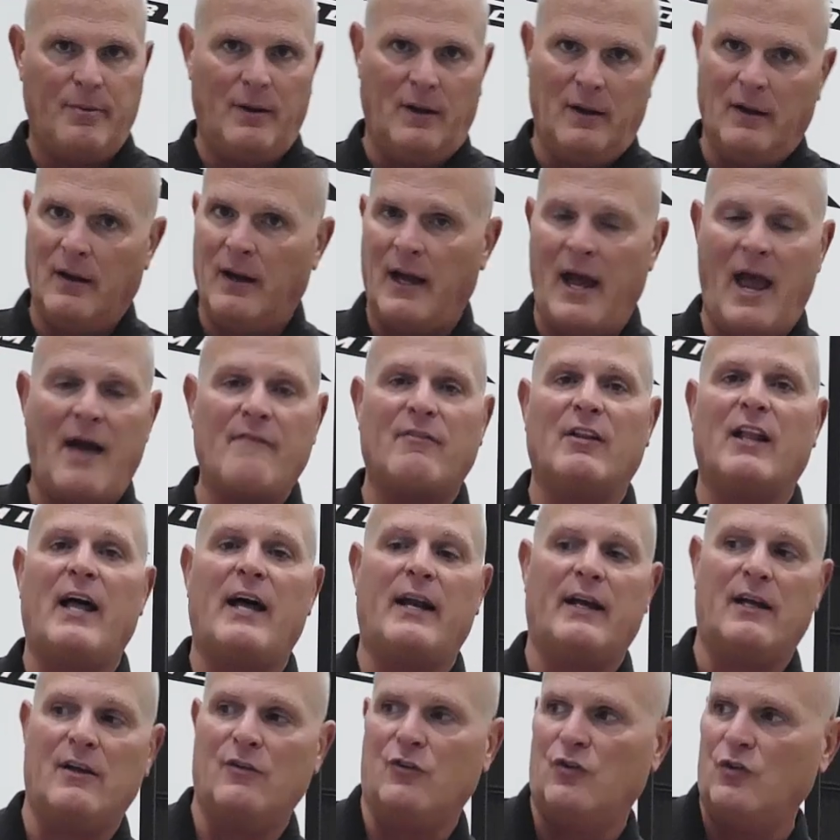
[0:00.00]
I have a
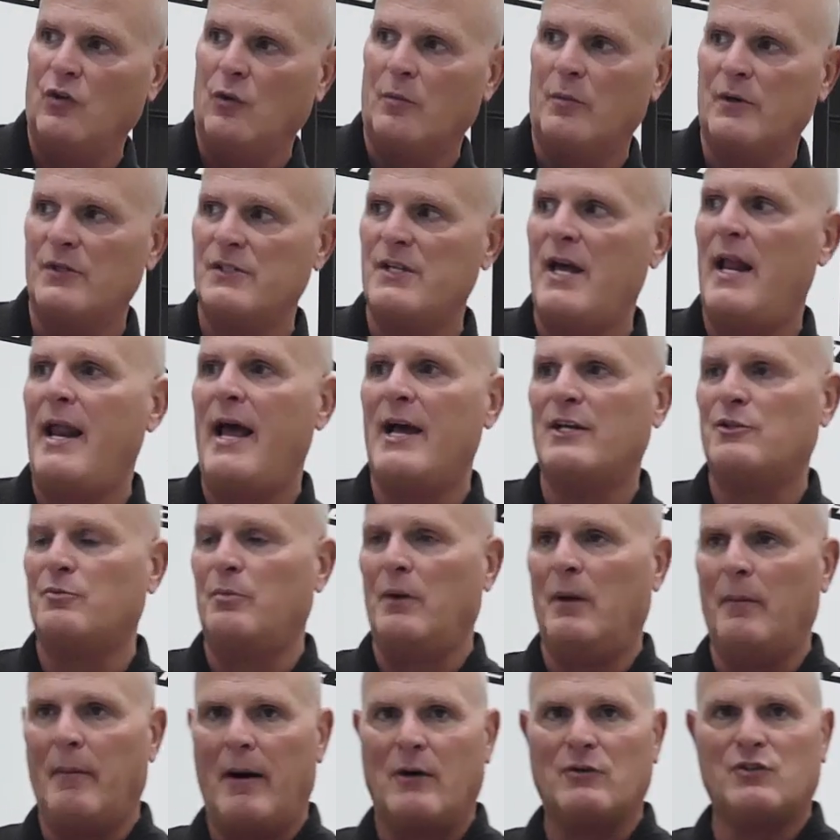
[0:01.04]
lot of consumers that ask
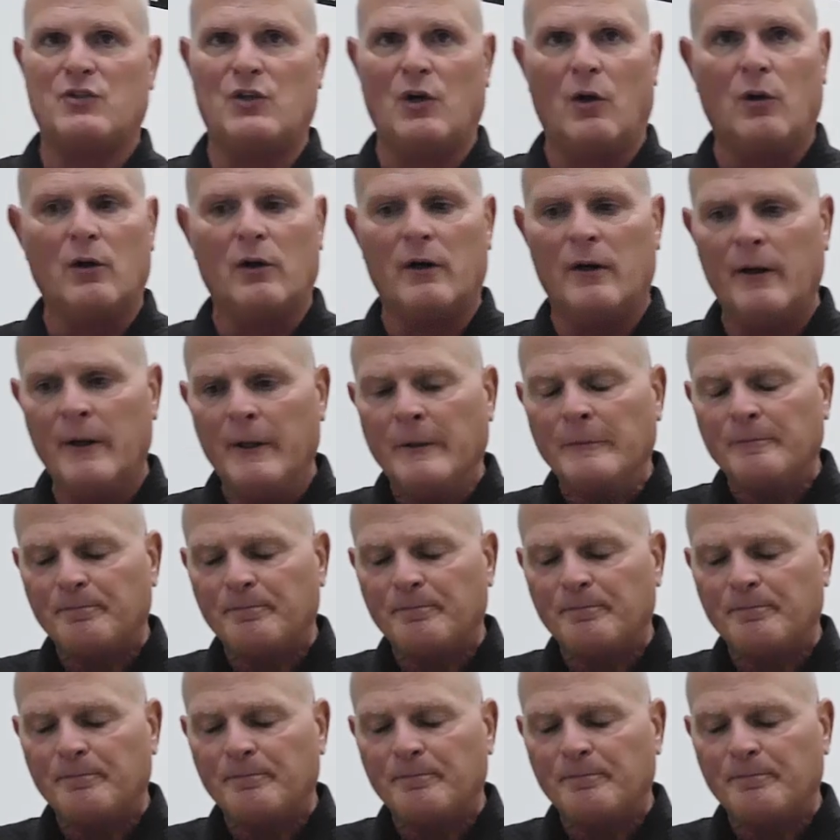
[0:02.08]
me about solar.